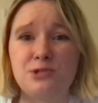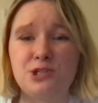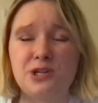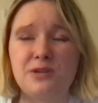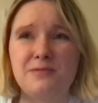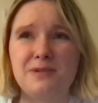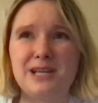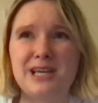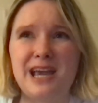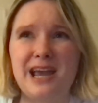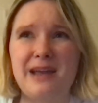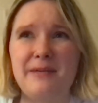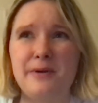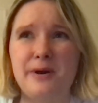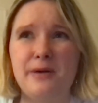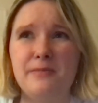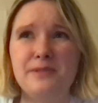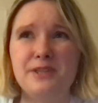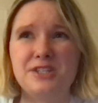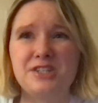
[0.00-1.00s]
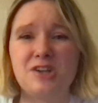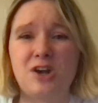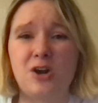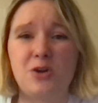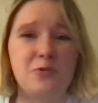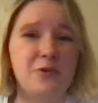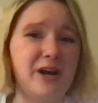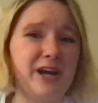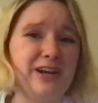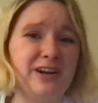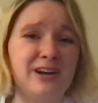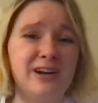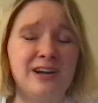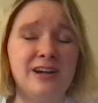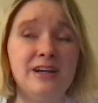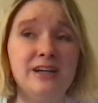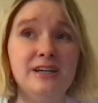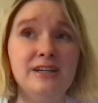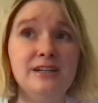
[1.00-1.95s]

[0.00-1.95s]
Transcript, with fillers: She became the songwriter.